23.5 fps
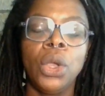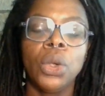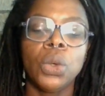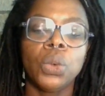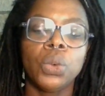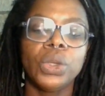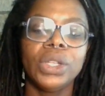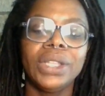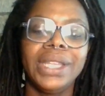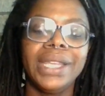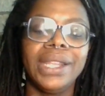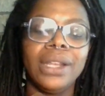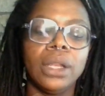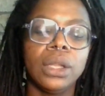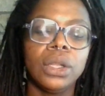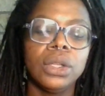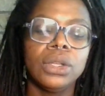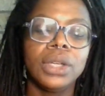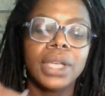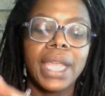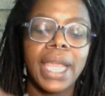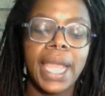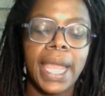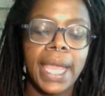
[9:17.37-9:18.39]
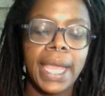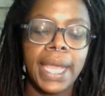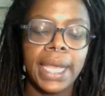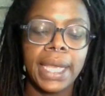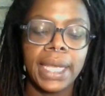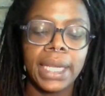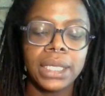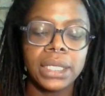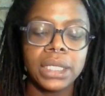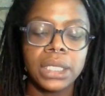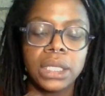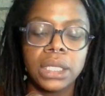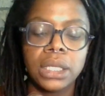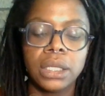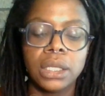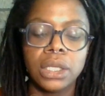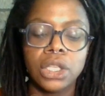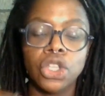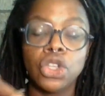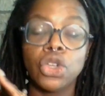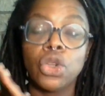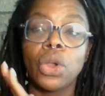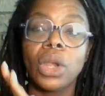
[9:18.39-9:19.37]
really look at
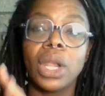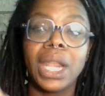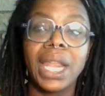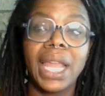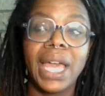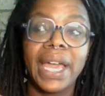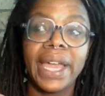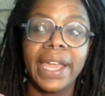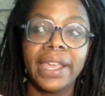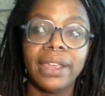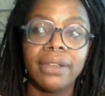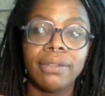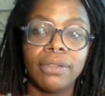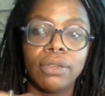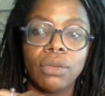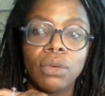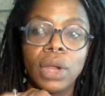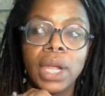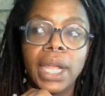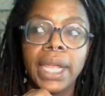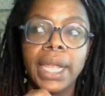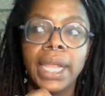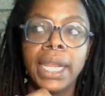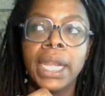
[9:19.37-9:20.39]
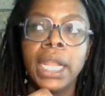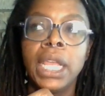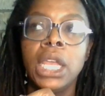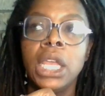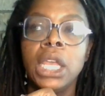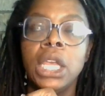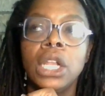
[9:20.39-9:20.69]
your life, right?